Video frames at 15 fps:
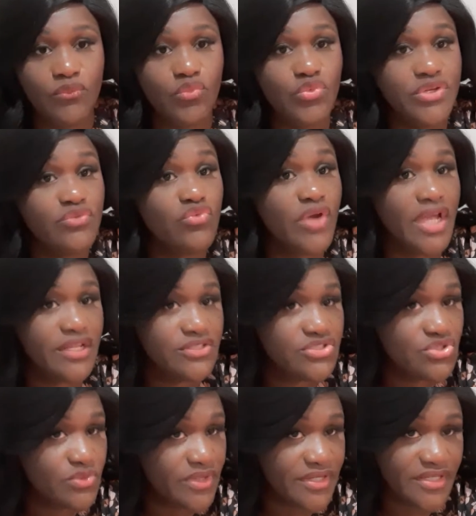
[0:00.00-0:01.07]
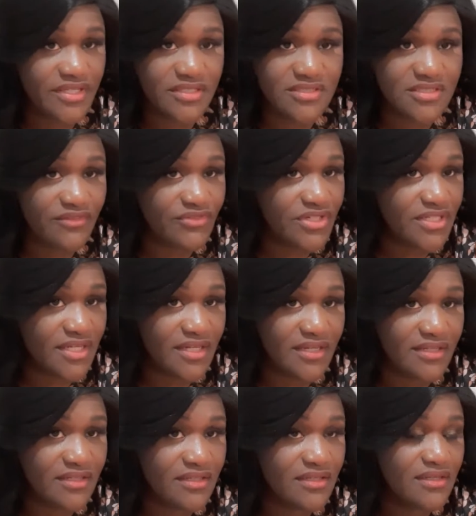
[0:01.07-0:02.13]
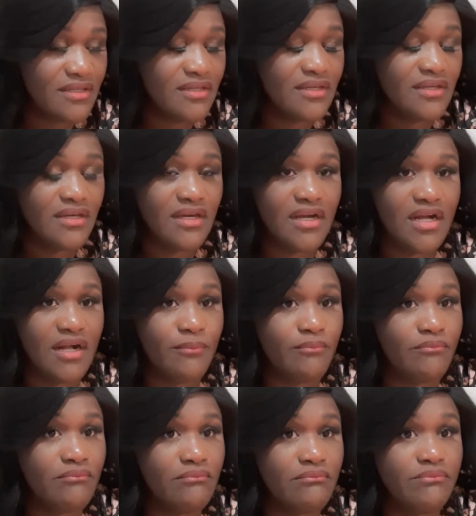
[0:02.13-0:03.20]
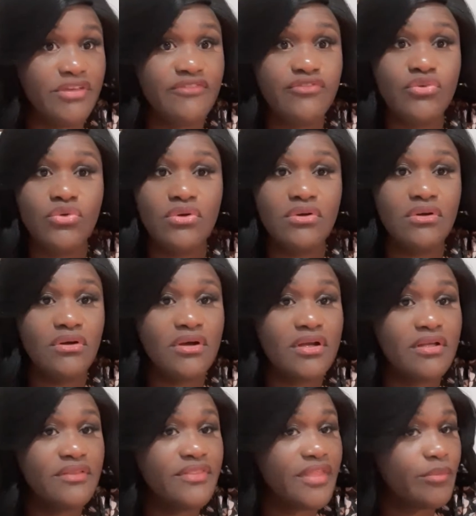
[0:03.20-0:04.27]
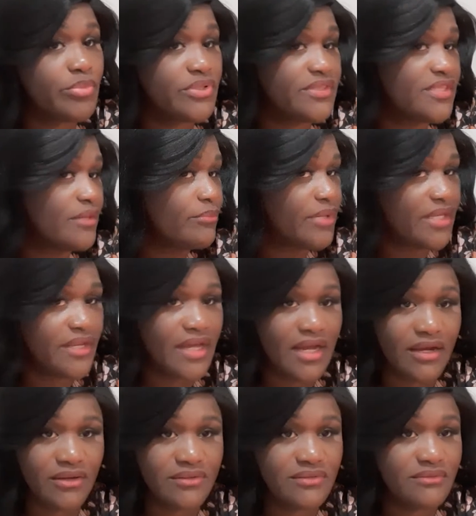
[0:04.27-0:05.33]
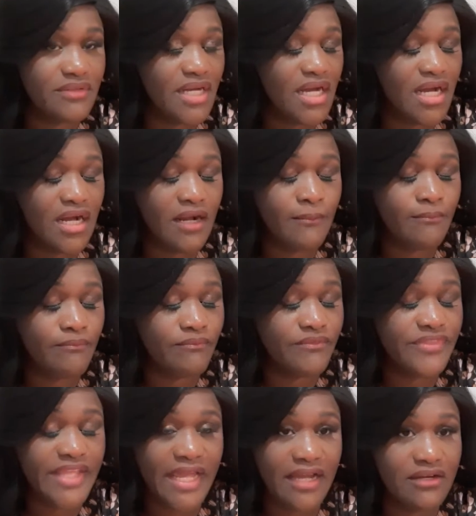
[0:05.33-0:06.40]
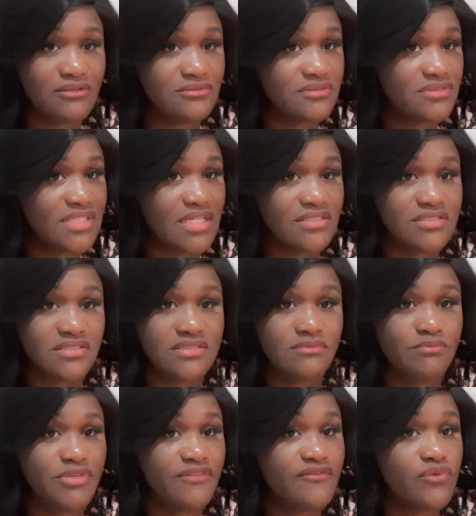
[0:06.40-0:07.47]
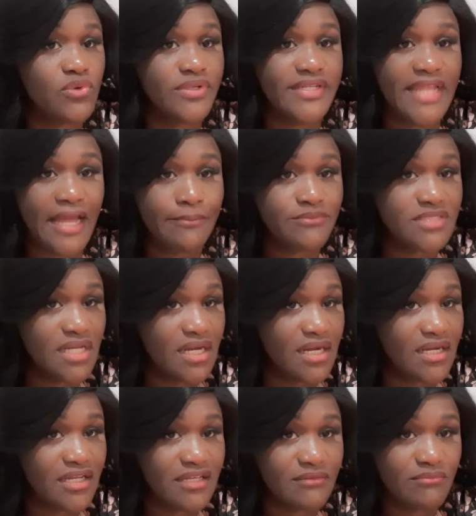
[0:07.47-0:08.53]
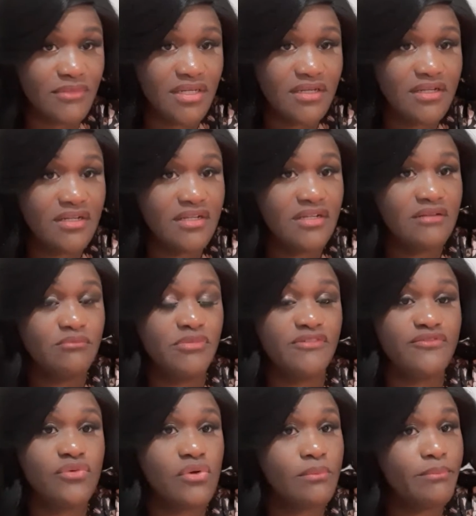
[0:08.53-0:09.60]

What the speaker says: We read to our kids every day before they put their bed out down. That's before nap time, before